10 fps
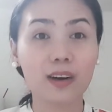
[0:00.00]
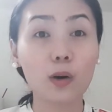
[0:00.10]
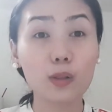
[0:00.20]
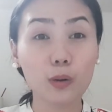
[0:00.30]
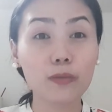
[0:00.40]

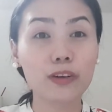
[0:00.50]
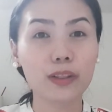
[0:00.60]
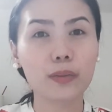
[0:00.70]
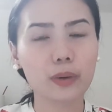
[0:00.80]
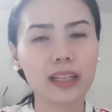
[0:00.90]
all over
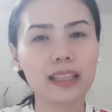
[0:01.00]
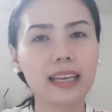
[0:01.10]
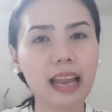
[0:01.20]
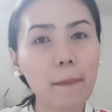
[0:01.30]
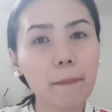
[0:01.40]
the world,
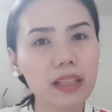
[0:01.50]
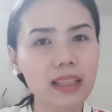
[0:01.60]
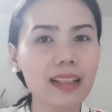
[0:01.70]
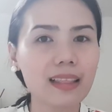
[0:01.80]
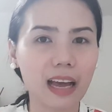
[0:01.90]
and up
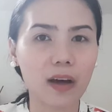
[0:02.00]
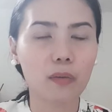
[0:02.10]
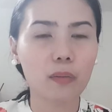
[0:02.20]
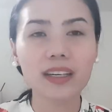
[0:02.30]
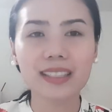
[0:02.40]
until now,
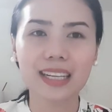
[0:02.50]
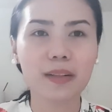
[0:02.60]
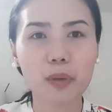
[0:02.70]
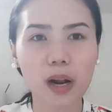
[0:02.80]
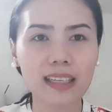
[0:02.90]
we are
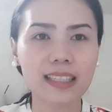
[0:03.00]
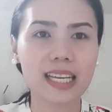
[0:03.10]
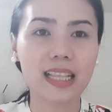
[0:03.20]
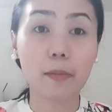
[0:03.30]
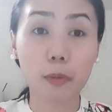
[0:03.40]
still
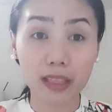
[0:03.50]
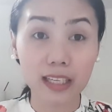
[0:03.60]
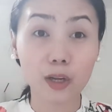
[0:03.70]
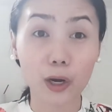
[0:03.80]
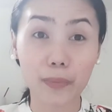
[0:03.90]
practicing the
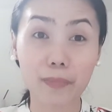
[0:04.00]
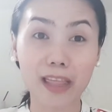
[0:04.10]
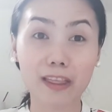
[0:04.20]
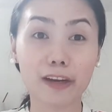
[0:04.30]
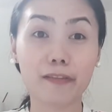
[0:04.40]
Montessori
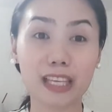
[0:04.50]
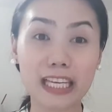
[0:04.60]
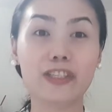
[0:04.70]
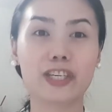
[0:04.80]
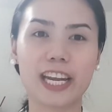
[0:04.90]
method of
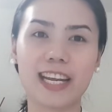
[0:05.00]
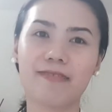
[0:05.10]
teaching.